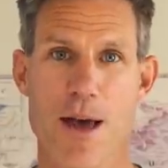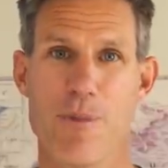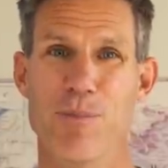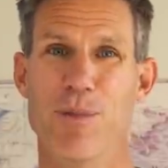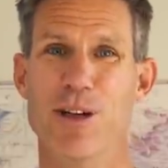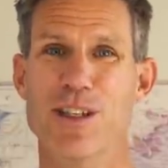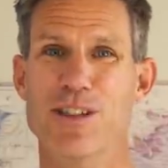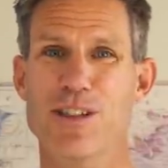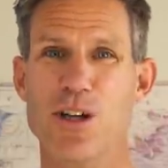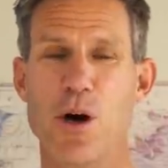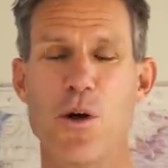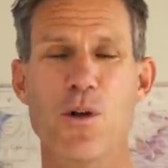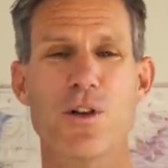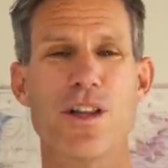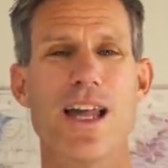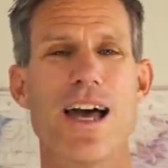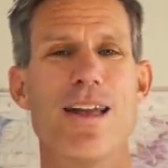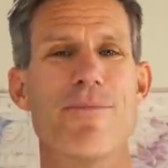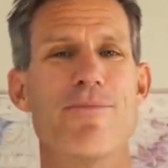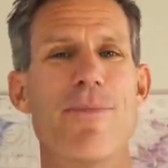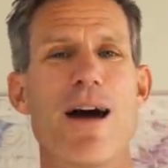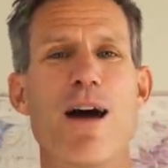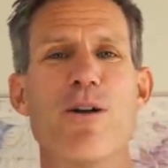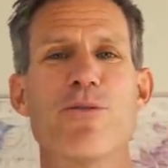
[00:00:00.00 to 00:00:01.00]
But don't
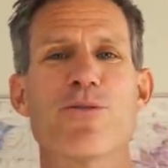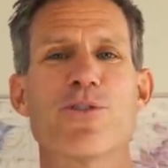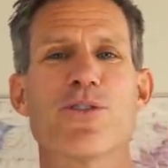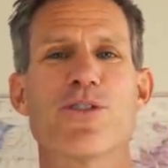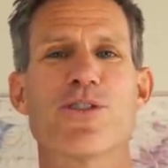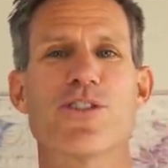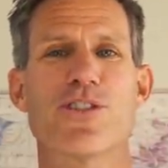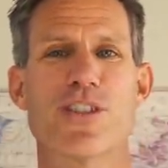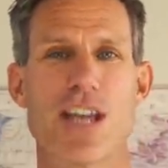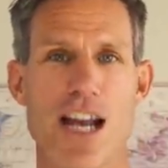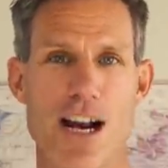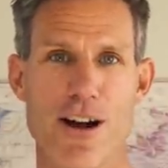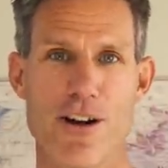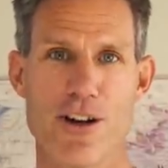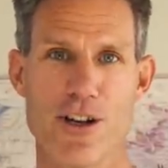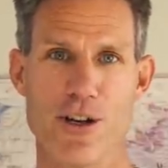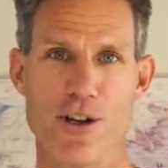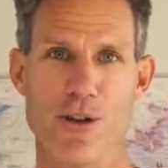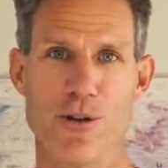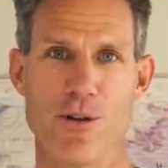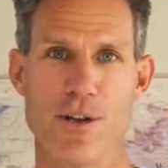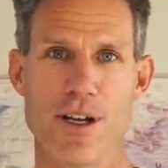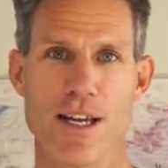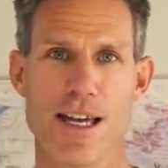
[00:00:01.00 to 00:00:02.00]
let mountains scare
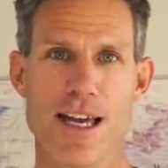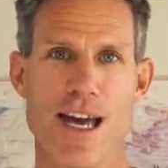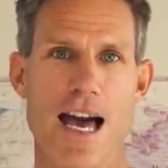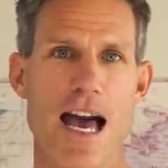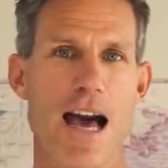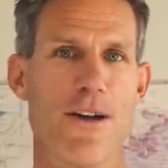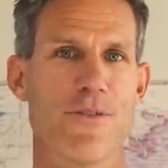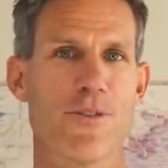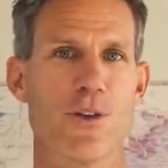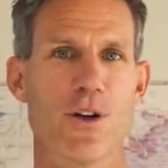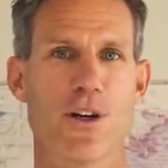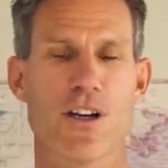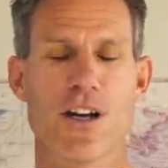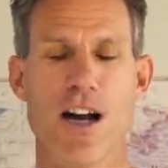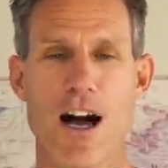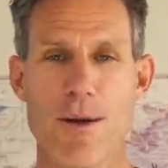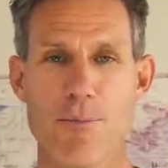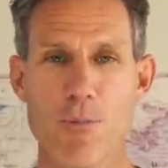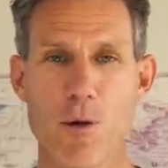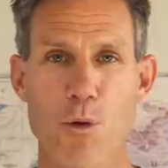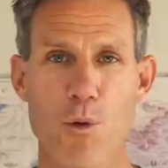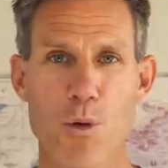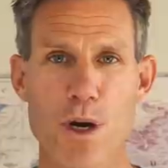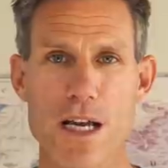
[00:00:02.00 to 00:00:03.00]
you. After a
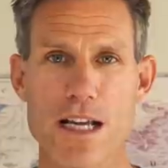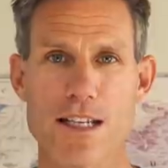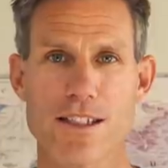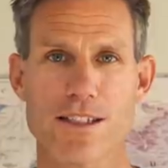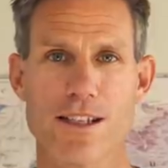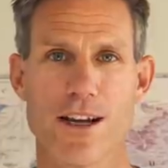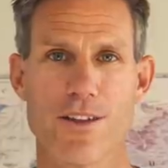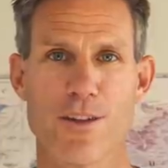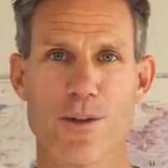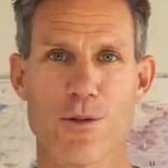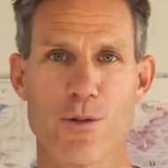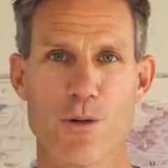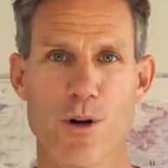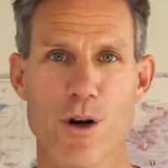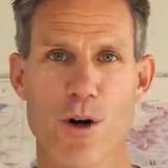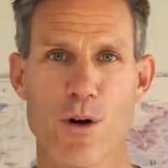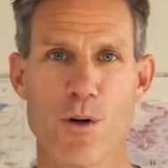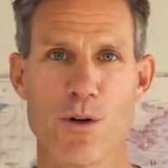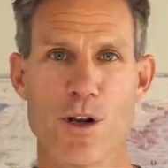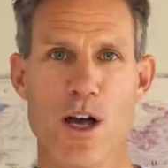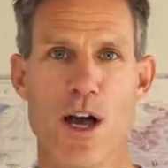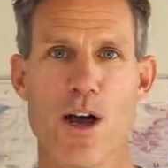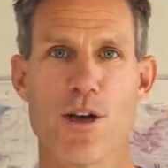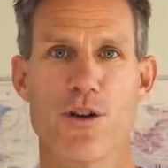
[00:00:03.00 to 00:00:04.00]
couple weeks on the
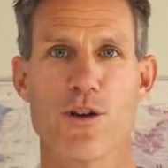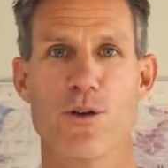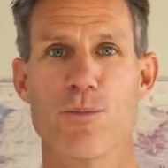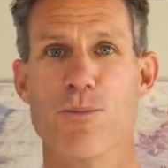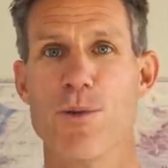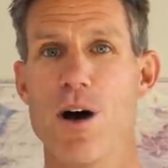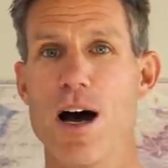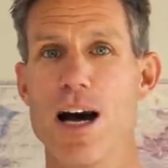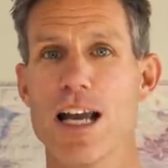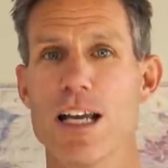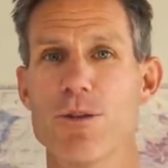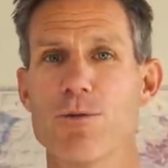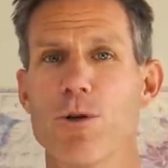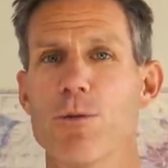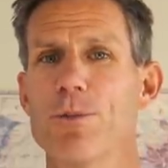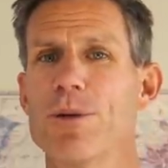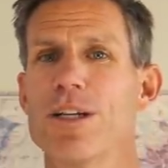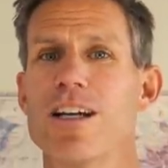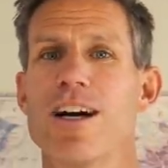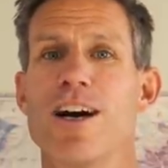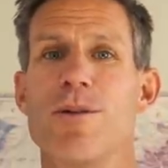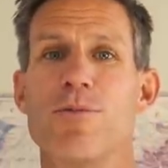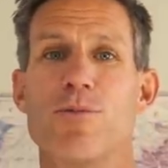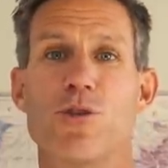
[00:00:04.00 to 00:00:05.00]
road, your body will
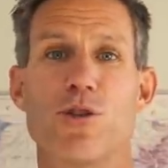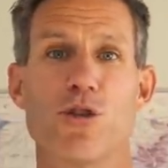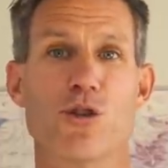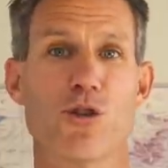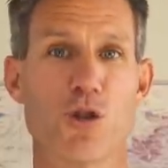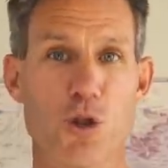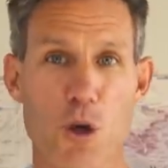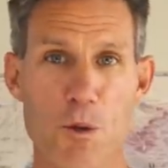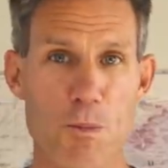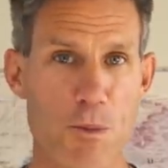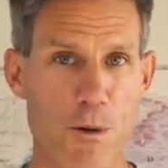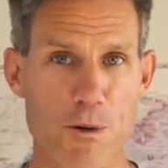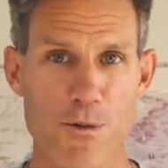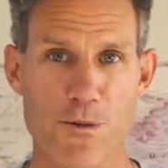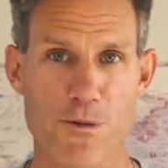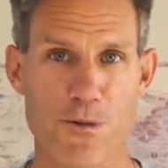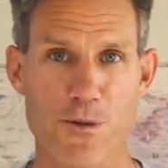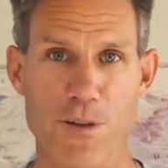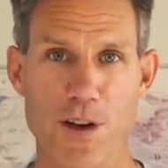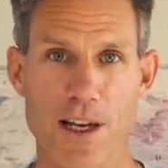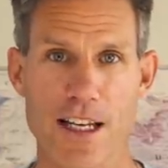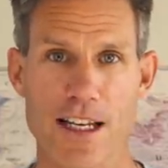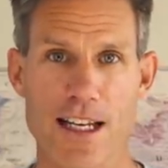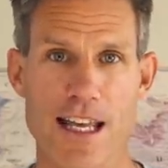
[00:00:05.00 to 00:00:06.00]
become super
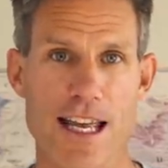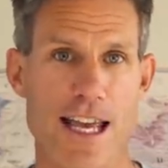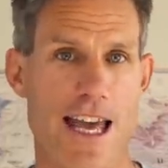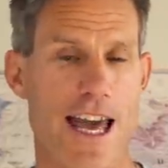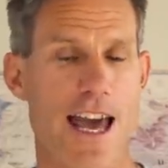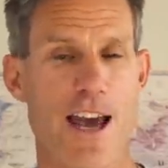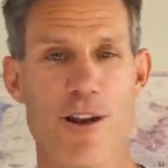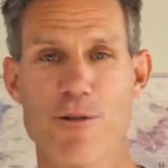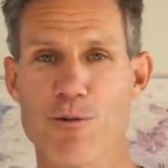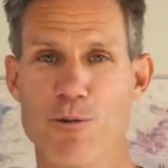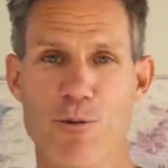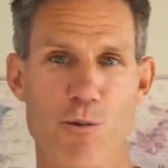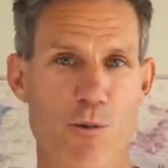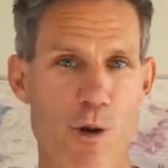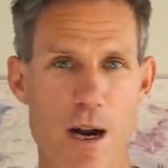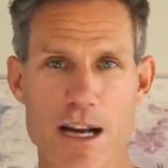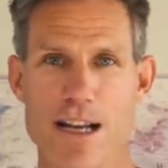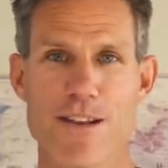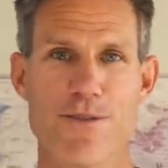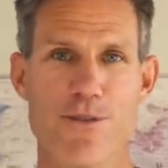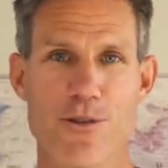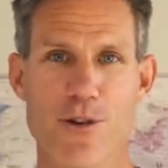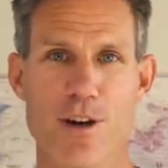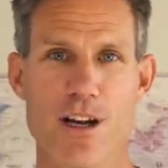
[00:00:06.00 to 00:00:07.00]
fit and
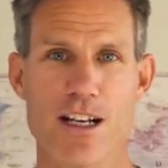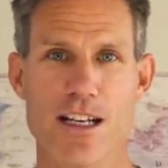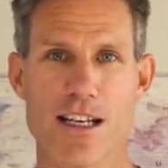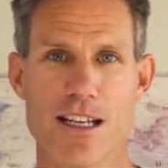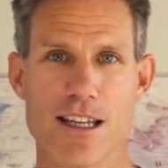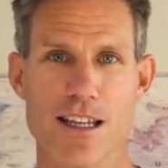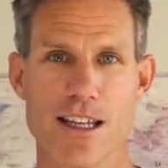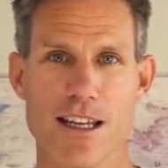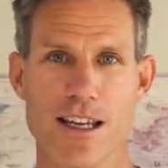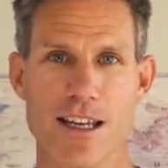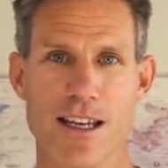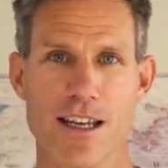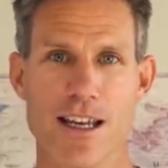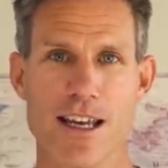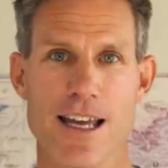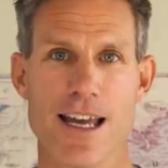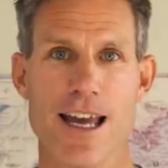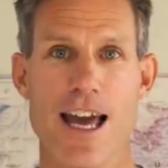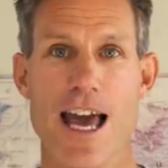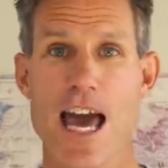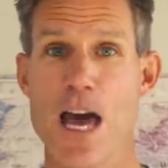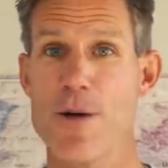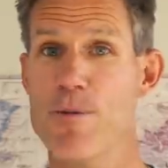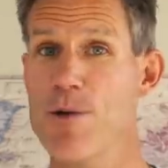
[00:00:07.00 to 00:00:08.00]
ready for anything.
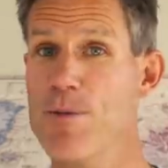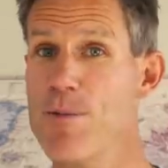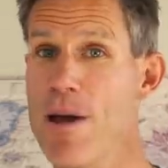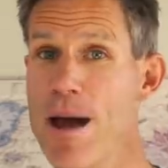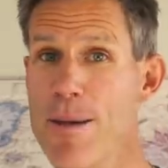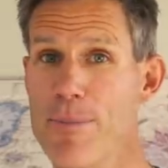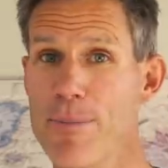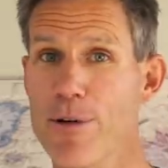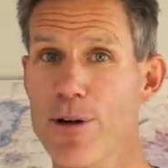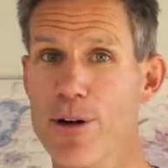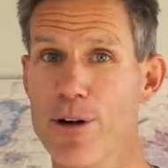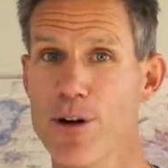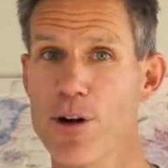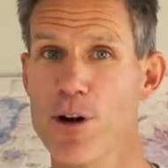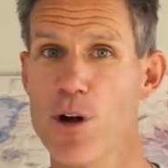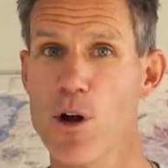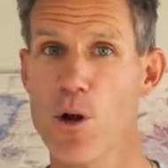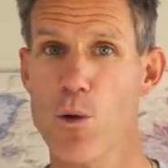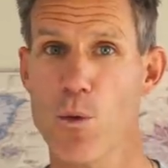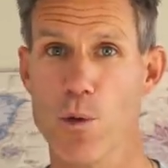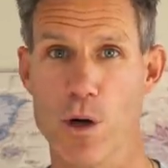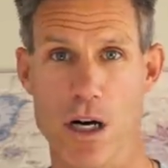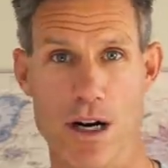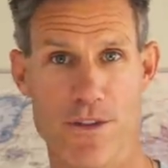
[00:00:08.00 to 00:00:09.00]
And remember,
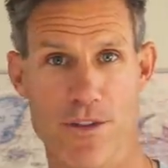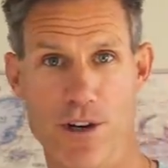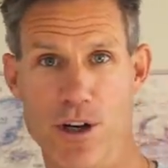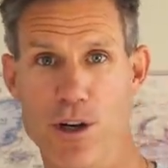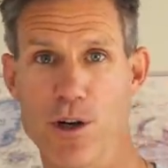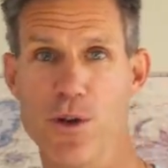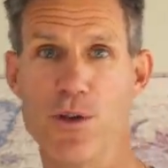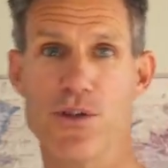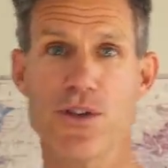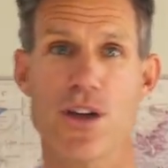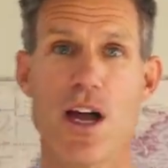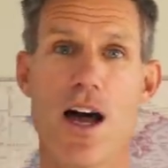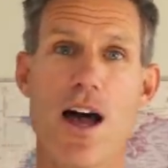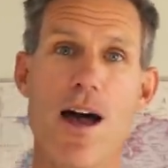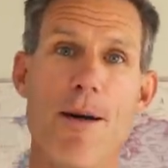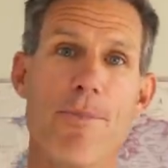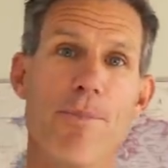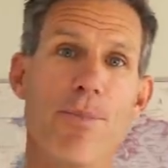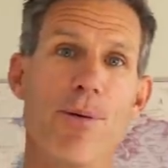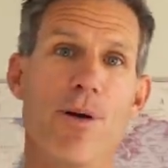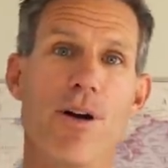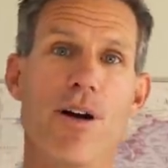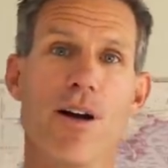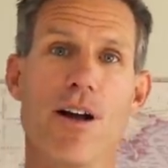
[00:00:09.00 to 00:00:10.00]
whatever goes
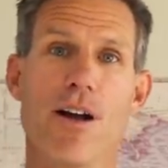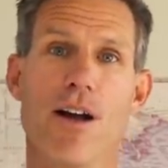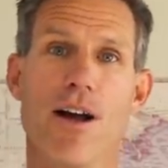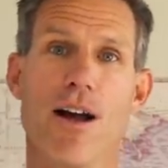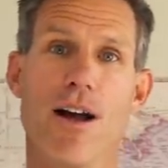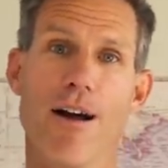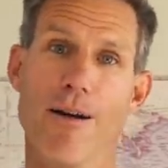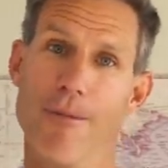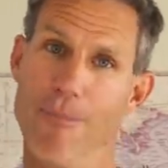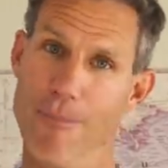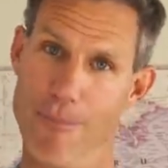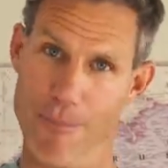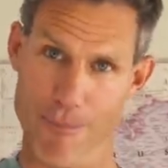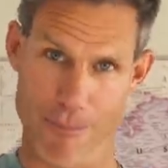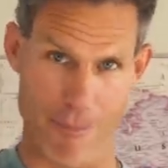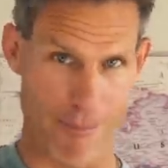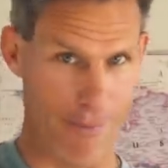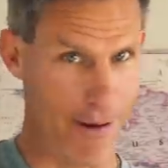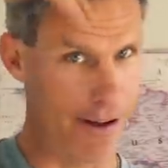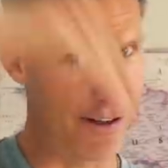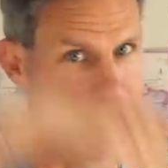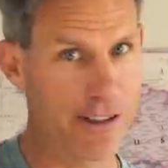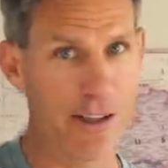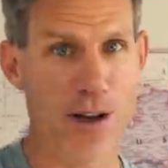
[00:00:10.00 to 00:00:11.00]
up
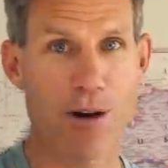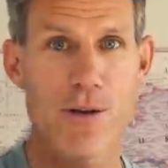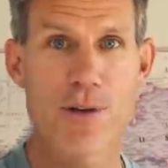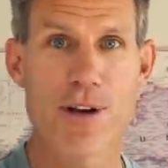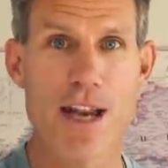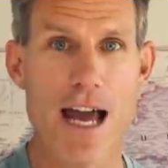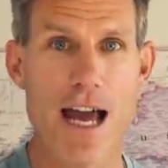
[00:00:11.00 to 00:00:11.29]
must go